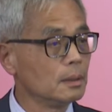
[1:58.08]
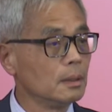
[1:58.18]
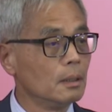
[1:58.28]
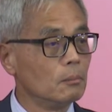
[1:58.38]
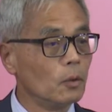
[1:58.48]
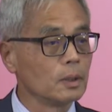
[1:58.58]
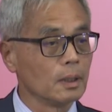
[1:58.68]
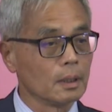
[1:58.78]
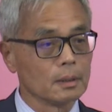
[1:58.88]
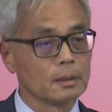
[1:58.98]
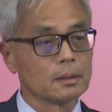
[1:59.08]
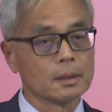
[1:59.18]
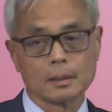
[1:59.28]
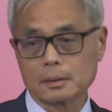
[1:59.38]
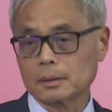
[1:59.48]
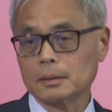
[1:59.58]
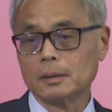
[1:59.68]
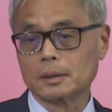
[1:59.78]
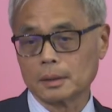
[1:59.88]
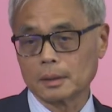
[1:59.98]
more than just
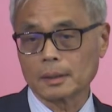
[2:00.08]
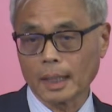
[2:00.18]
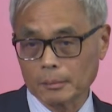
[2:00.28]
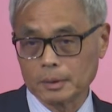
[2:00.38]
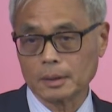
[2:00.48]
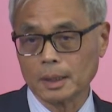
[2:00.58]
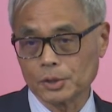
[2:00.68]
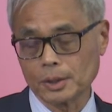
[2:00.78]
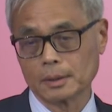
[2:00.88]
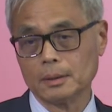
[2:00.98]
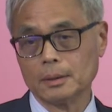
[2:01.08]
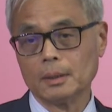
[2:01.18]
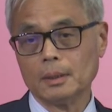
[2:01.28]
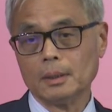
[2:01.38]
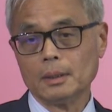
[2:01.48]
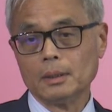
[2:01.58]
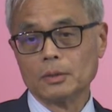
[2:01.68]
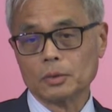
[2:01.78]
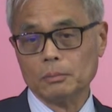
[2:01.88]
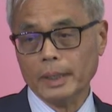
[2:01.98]
certain types of teaching
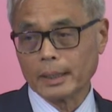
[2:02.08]
to make